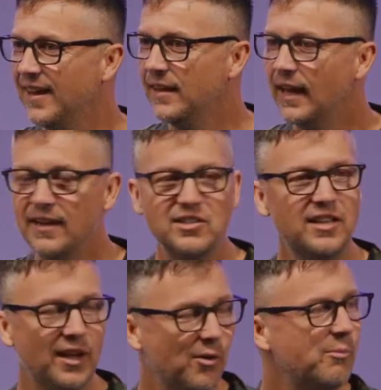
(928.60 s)
Can I
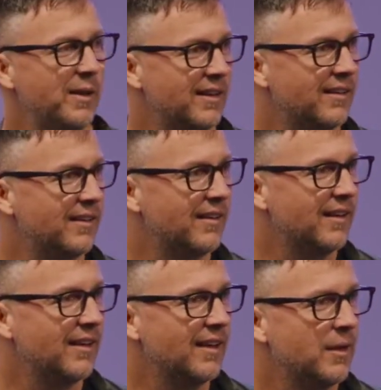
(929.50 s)
stay open?
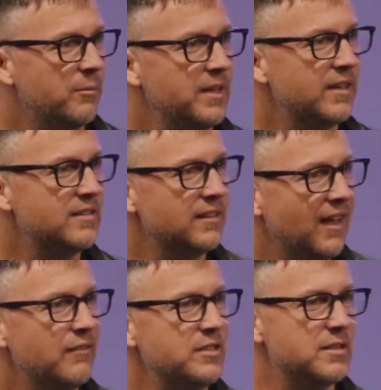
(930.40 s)
Because
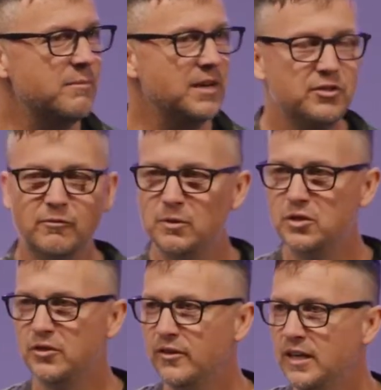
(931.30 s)
love is the measure of
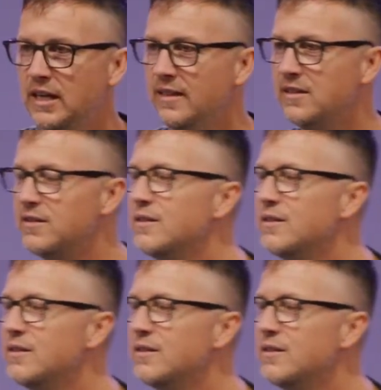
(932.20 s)
maturity, and this is